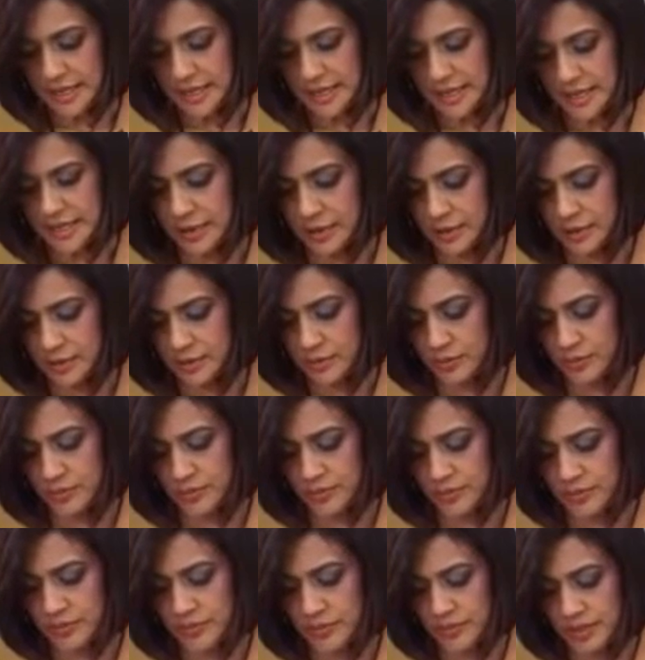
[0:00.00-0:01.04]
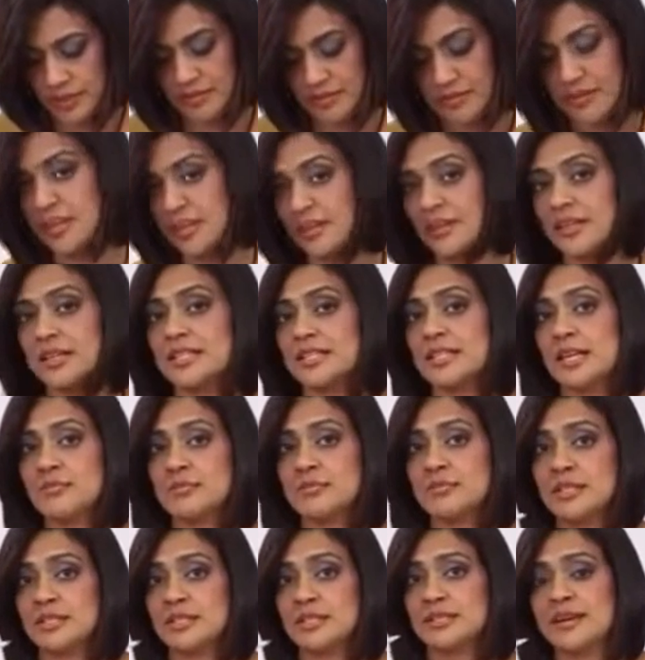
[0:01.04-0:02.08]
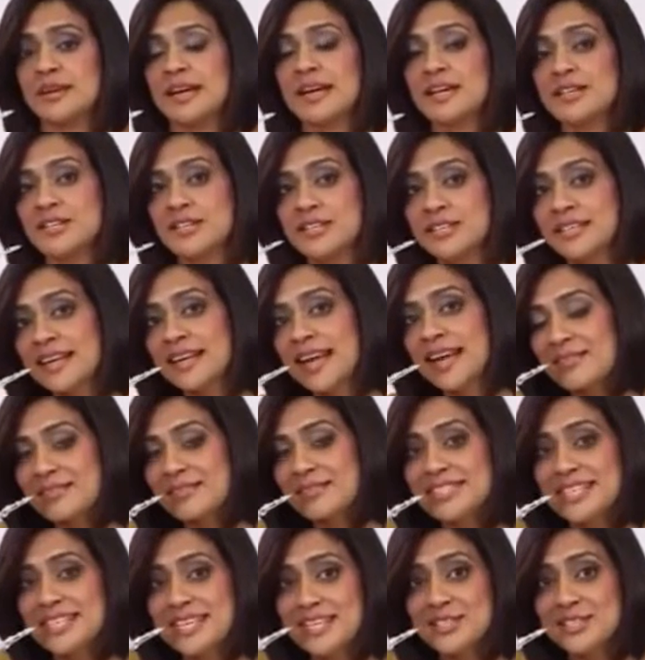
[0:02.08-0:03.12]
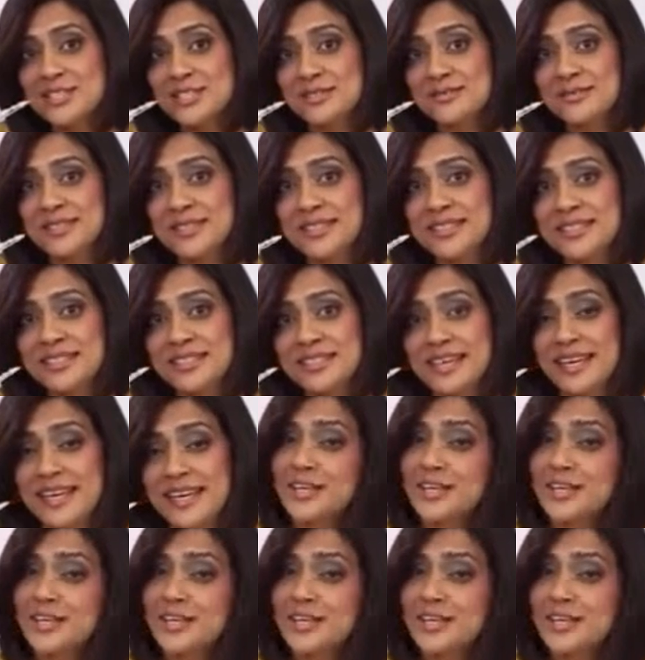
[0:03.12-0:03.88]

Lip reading: Now, I'm very tempted to actually have a taste of this.